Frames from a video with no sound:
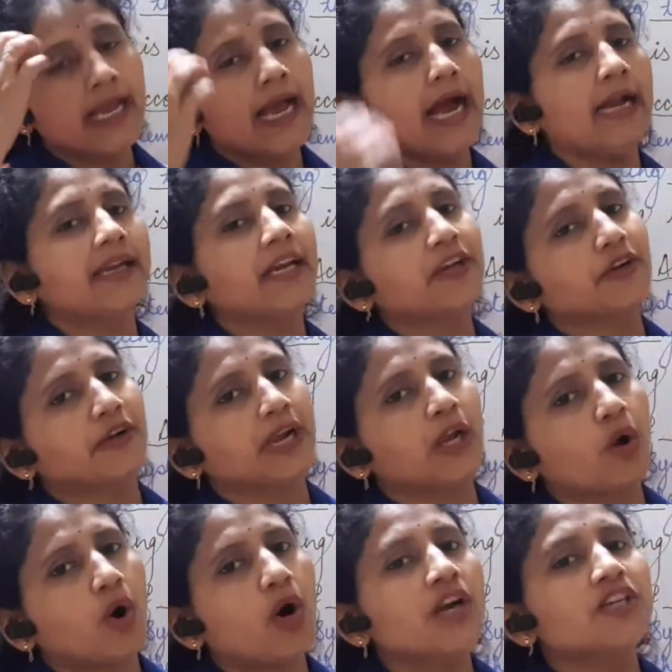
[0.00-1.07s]
and it
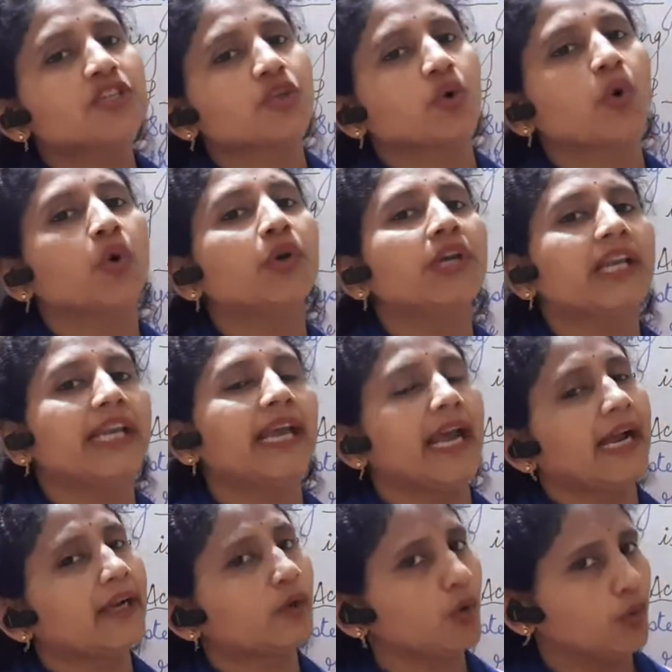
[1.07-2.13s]
records only
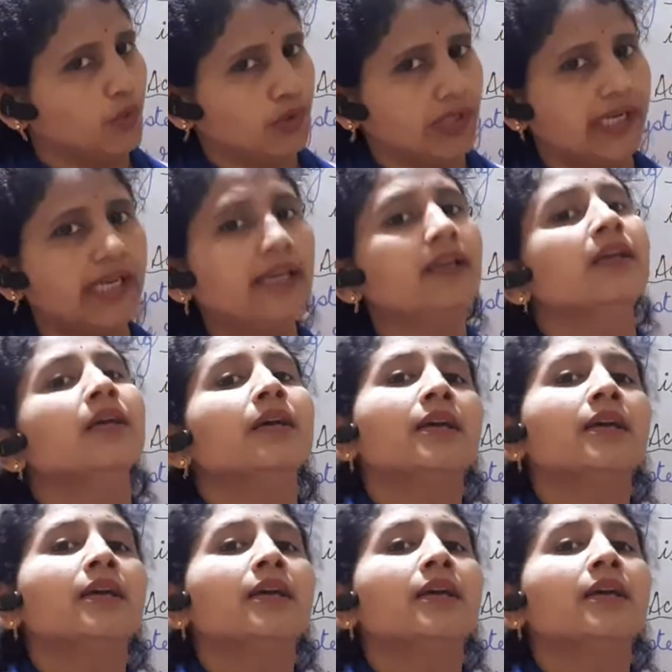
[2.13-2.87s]
and only